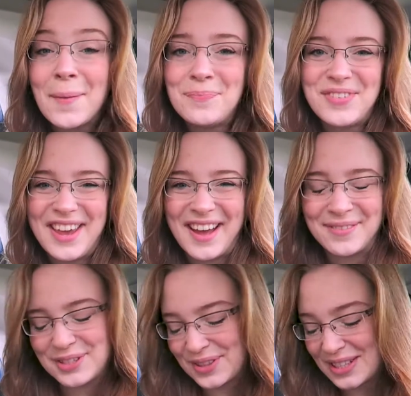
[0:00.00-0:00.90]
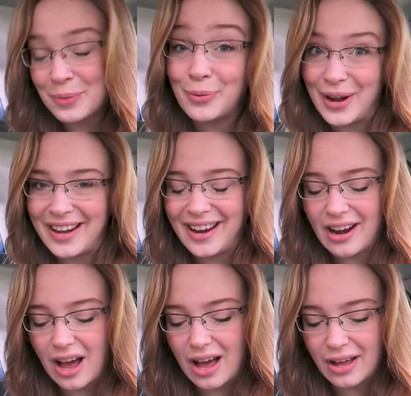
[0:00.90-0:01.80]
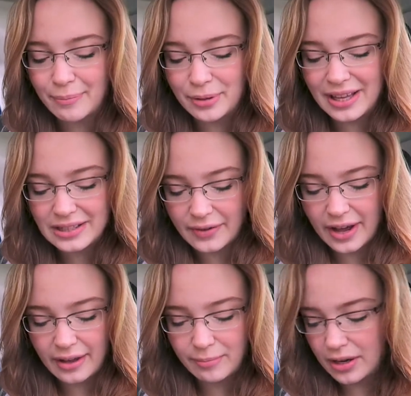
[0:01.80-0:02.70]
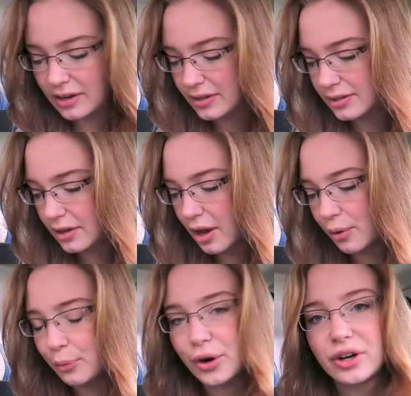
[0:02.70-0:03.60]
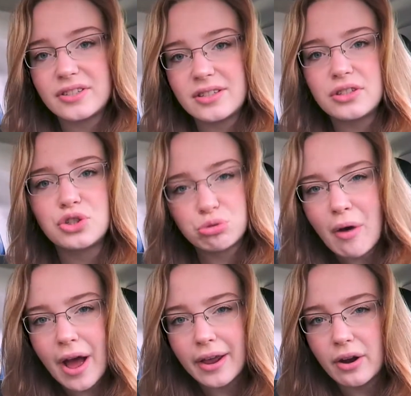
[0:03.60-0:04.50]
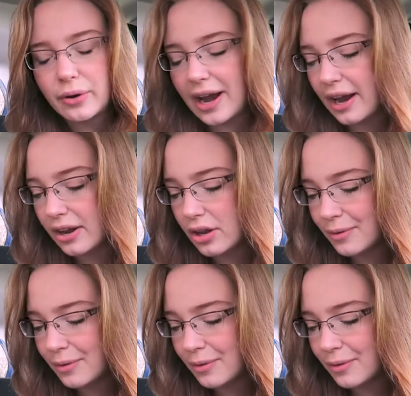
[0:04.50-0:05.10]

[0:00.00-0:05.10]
Yeah, so things are breaking, but that's fine because, you know, we're still tried, okay?